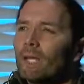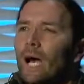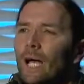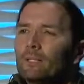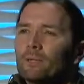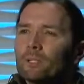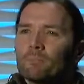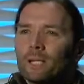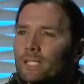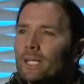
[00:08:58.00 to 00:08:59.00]
I noticed
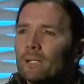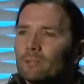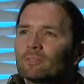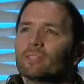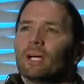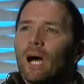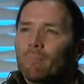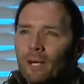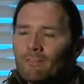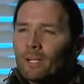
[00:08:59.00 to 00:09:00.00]
myself,
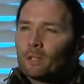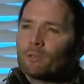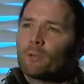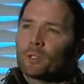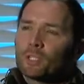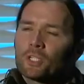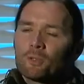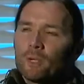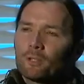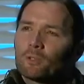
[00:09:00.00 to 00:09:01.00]
my vital force just
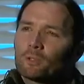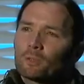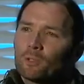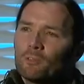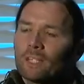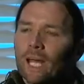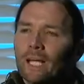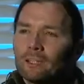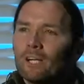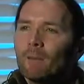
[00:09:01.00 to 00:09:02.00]
went through the roof, and I had
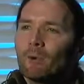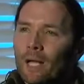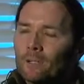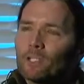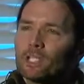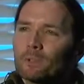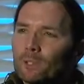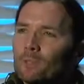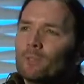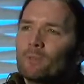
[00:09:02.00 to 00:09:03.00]
a lot more energy to
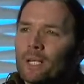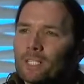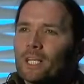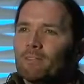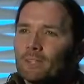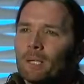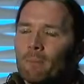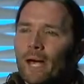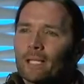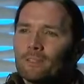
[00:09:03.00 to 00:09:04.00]
renew myself and get
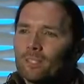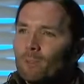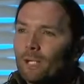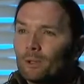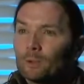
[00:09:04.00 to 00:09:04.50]
back into the medical